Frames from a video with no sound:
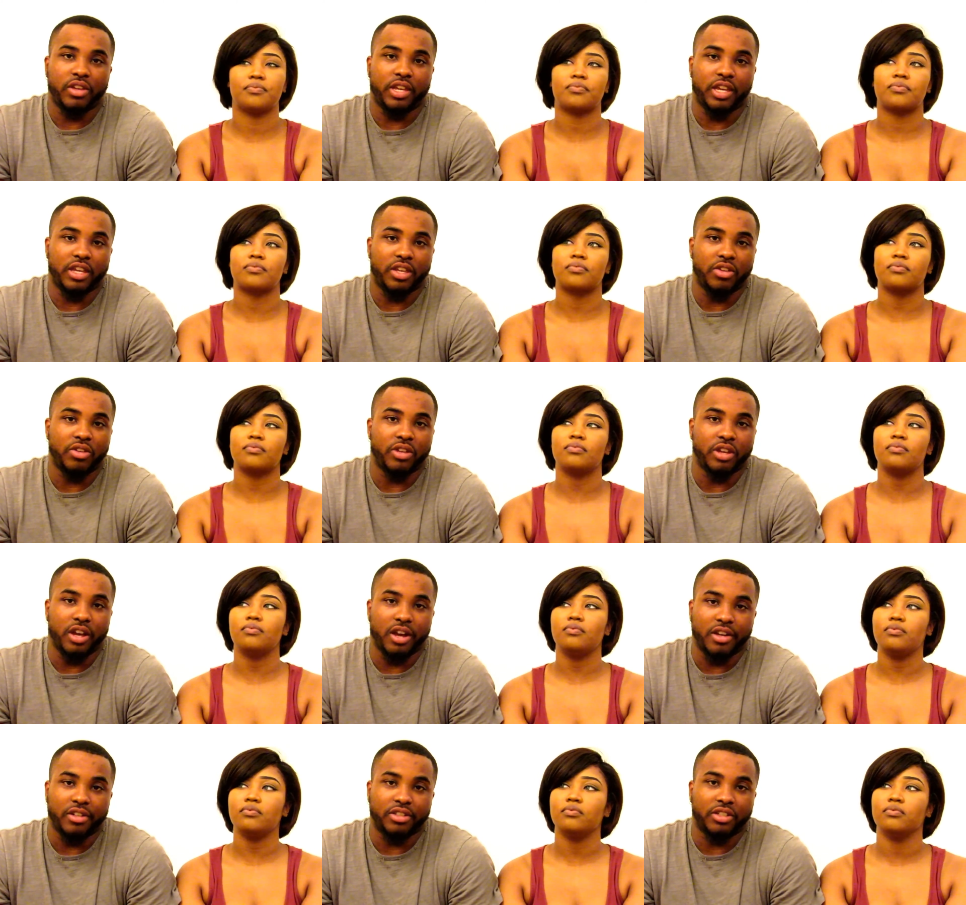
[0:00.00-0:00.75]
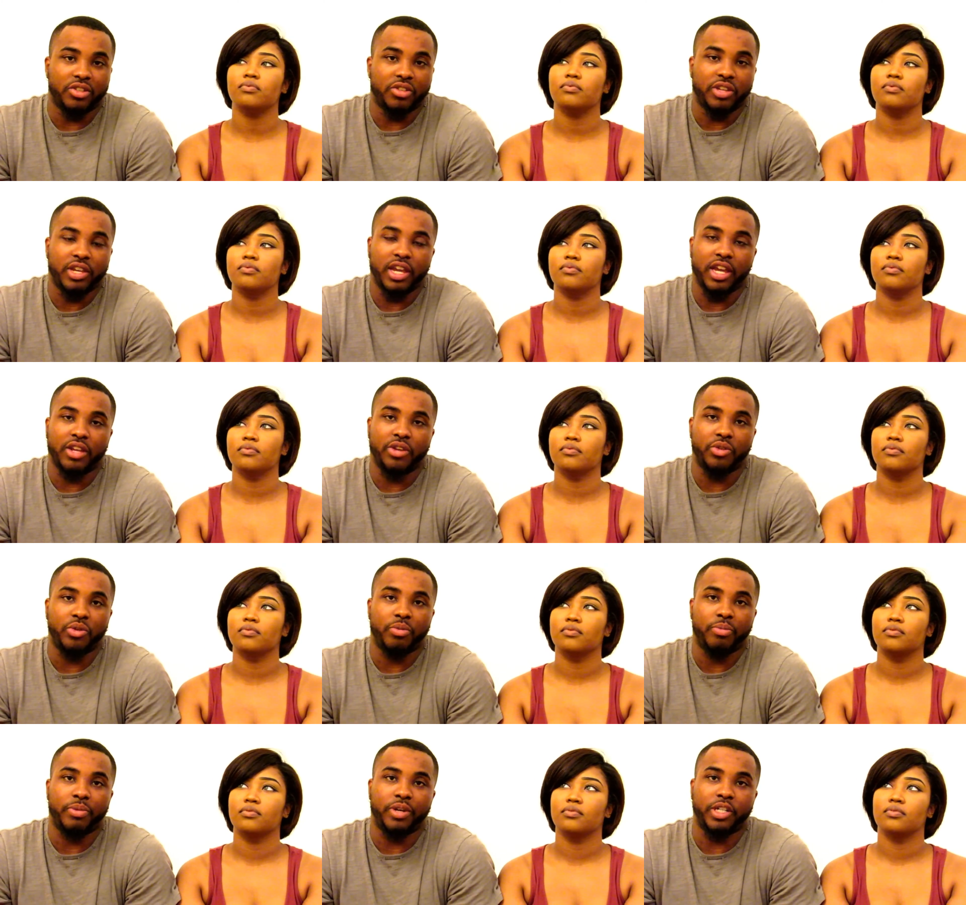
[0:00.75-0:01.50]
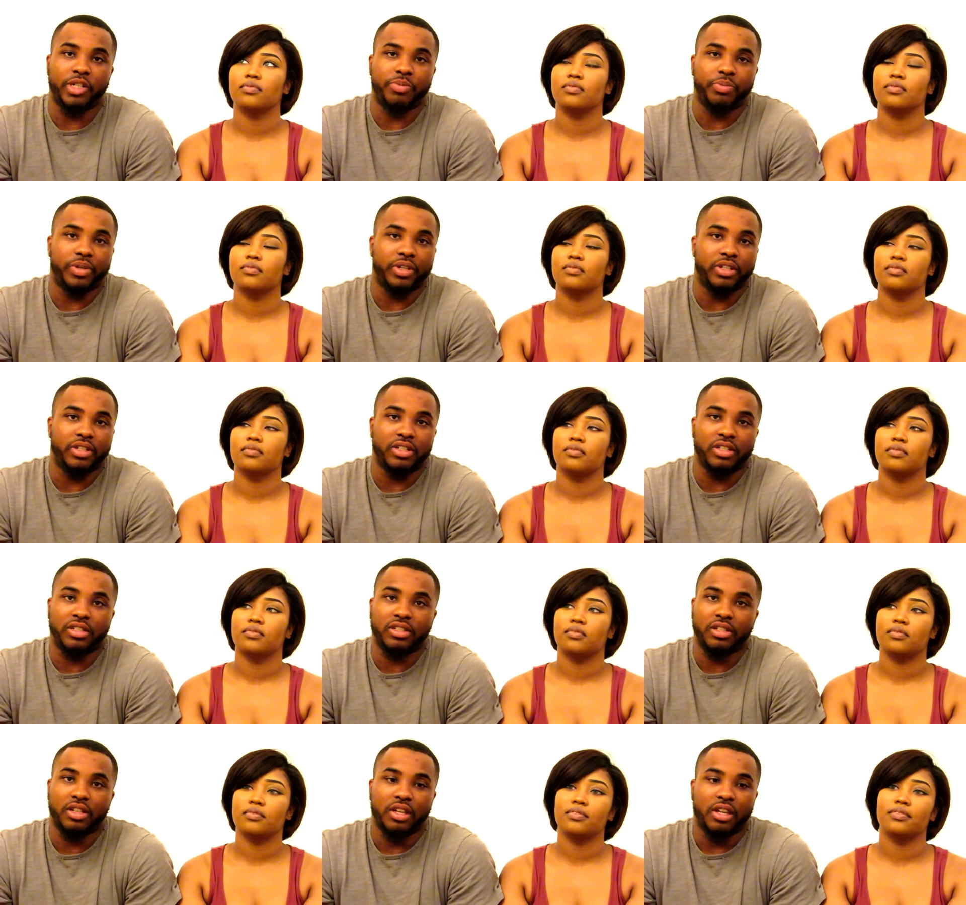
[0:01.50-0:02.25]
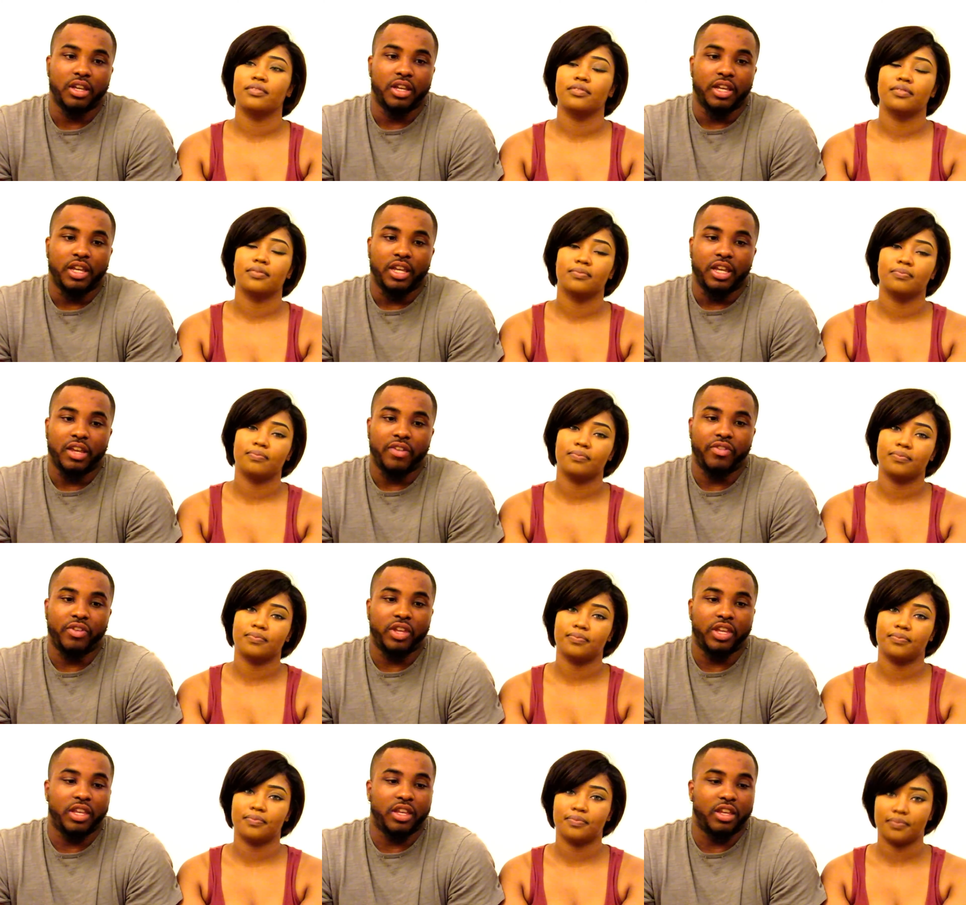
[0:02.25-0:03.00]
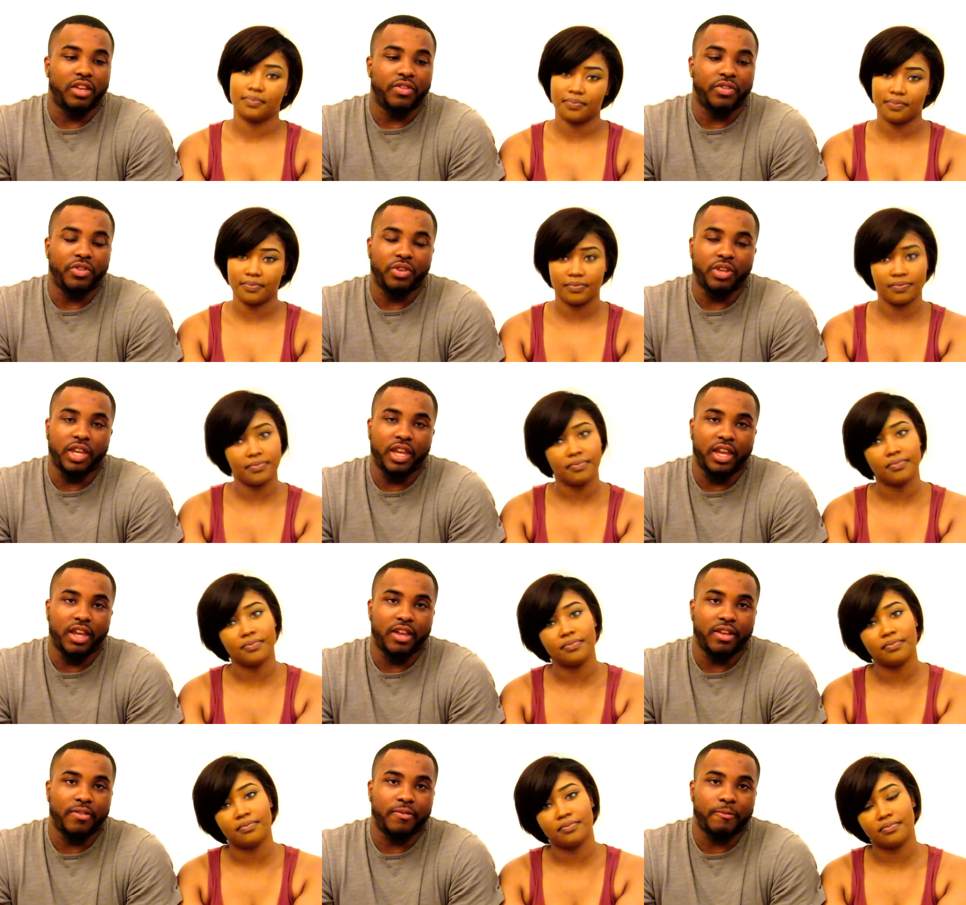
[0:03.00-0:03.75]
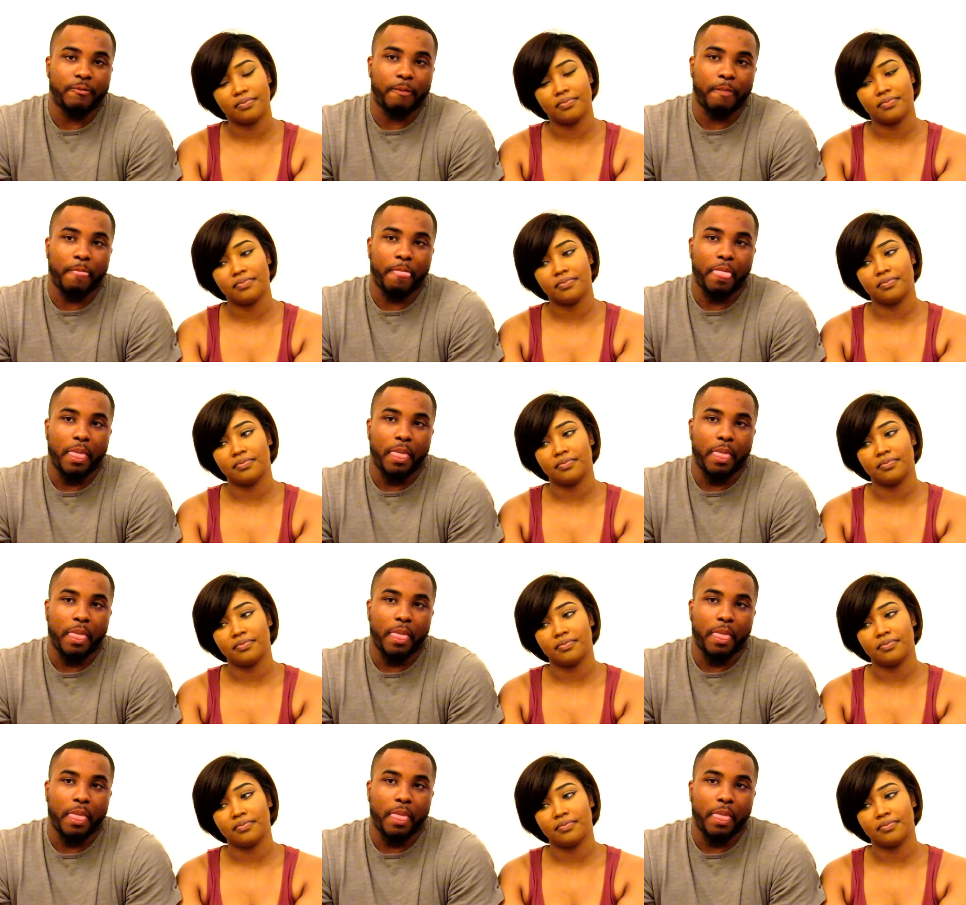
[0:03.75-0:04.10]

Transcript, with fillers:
Speaker 1: you can't. You're young, so you can't do much. But this, if you if you can't